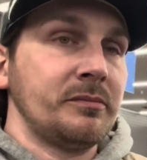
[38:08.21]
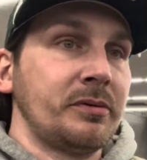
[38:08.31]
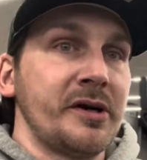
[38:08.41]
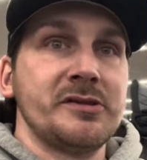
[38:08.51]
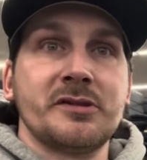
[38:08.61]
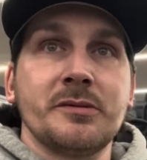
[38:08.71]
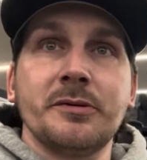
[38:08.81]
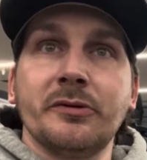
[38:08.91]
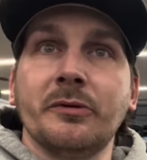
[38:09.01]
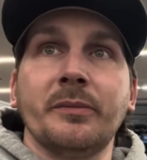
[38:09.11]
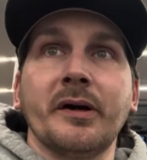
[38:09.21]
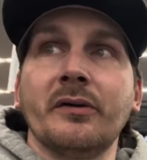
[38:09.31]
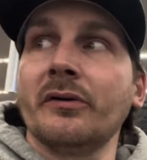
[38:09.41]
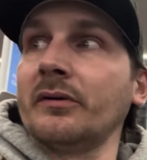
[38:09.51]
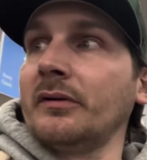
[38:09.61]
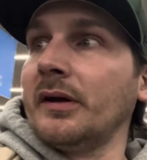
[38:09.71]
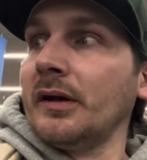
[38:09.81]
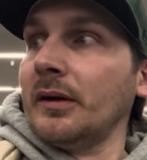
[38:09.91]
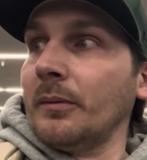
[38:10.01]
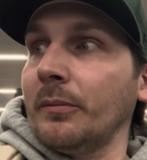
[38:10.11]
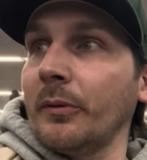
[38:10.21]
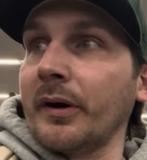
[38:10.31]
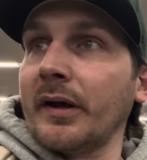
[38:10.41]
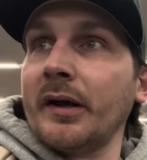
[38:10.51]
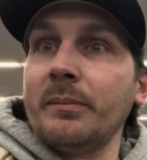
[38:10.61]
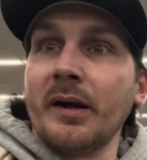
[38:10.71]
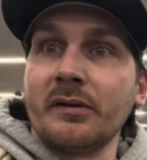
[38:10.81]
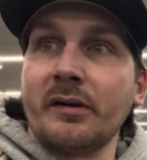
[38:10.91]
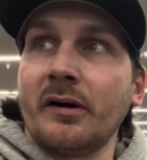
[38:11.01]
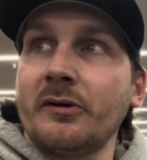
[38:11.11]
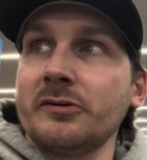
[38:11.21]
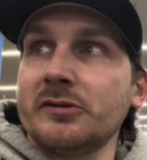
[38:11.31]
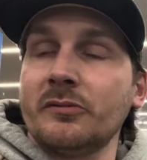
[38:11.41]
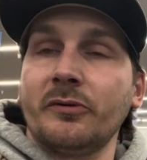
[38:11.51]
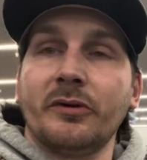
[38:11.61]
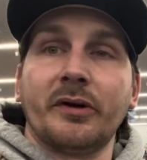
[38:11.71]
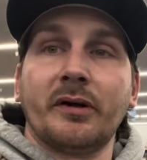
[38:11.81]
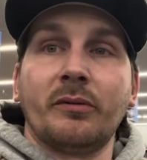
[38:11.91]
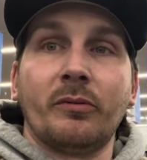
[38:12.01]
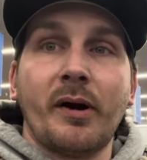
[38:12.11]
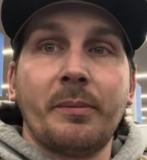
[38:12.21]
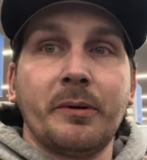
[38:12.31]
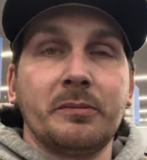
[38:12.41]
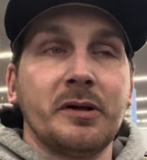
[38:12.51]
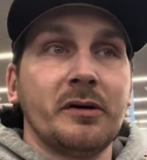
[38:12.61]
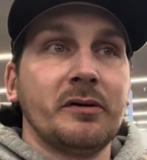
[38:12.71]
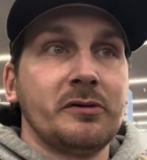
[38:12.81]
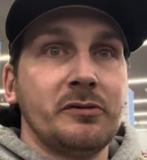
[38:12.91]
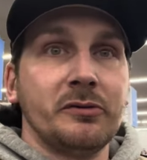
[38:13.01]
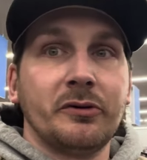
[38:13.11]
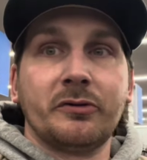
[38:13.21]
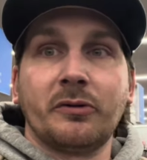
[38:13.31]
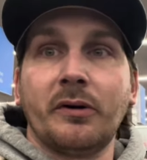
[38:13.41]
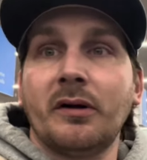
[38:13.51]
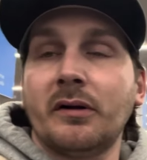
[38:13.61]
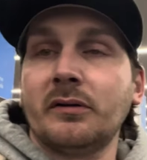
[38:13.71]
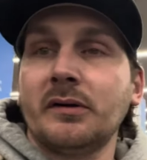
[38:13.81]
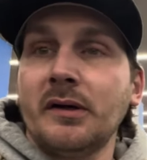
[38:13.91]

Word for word: Prices could be a little better though. But we're gonna head back to the house and we'll wrap it up there. Do a little toy haul.